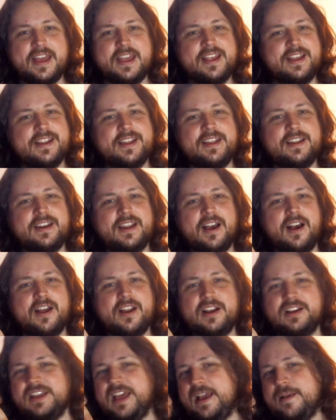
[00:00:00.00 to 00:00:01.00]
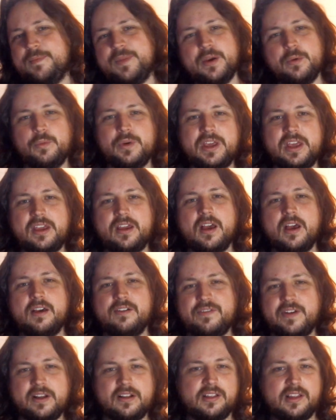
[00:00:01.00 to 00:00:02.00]
in a game that we
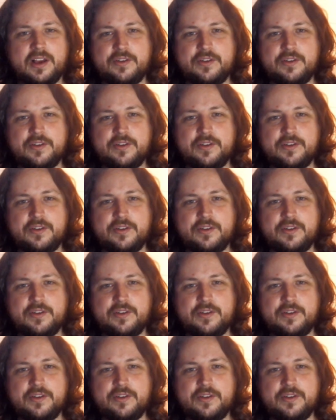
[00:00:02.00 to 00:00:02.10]
fell in